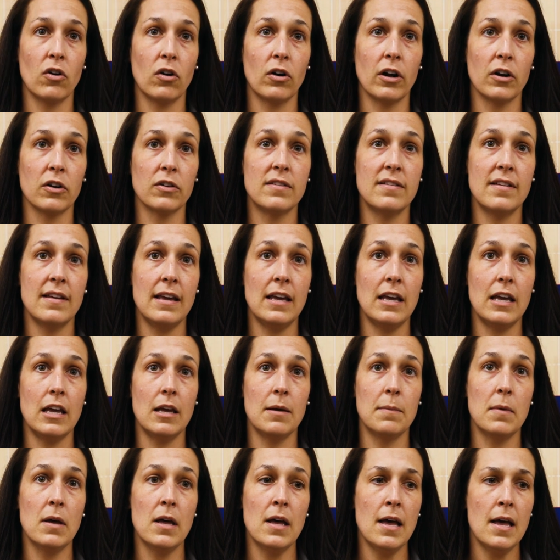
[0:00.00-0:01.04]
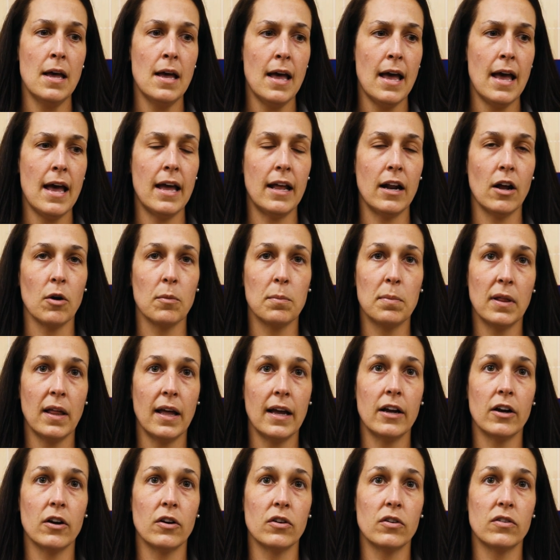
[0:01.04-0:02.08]
on our team and our
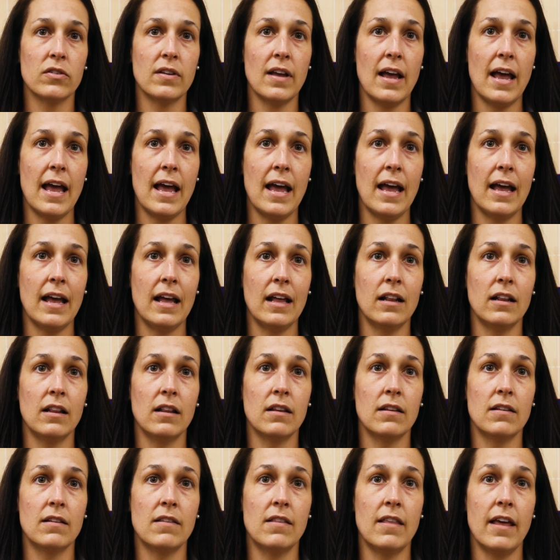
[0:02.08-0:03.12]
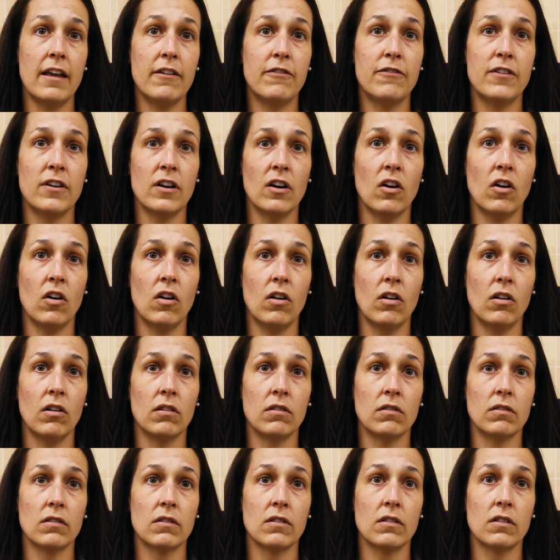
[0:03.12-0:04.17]
players and they feel